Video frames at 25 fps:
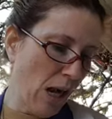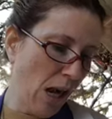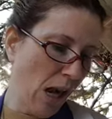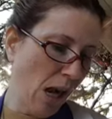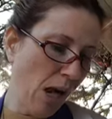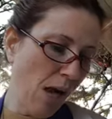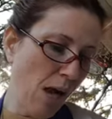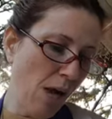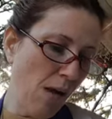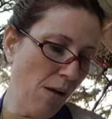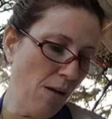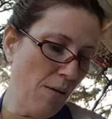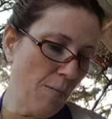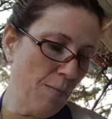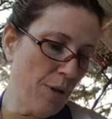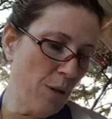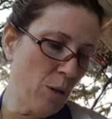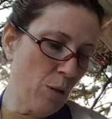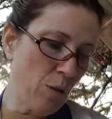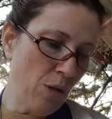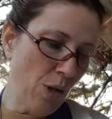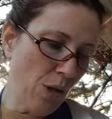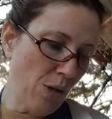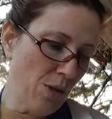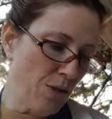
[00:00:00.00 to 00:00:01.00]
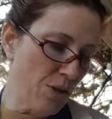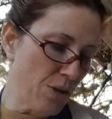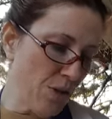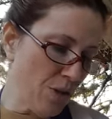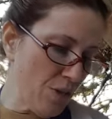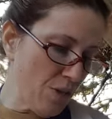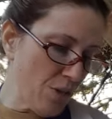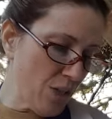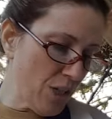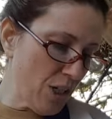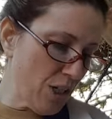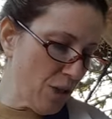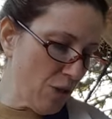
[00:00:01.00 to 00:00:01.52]
He was on
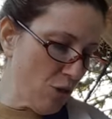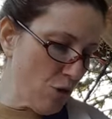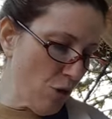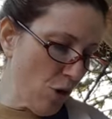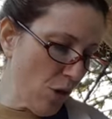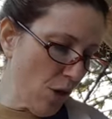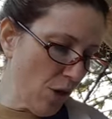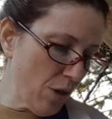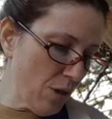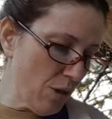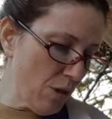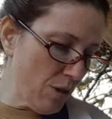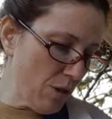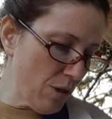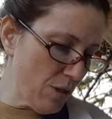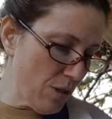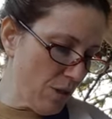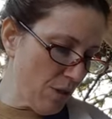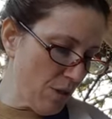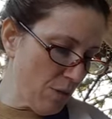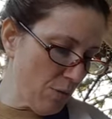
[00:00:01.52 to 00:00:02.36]
13 drugs.